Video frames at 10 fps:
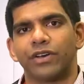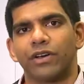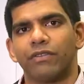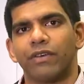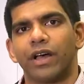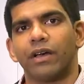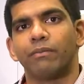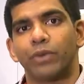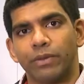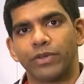of
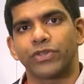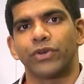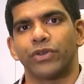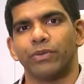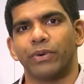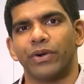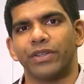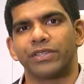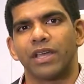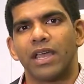premature
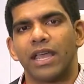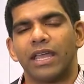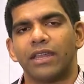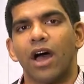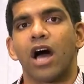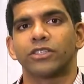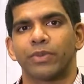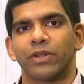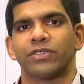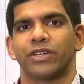newborns in
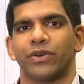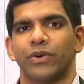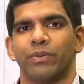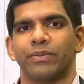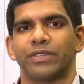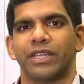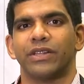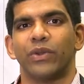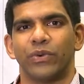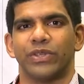hospitals and homes
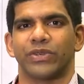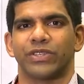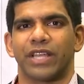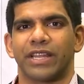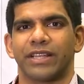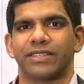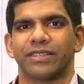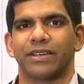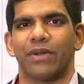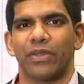in low-resource settings
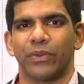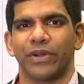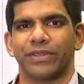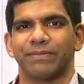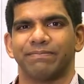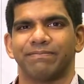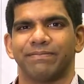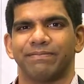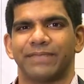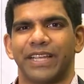around the world.
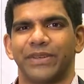Thank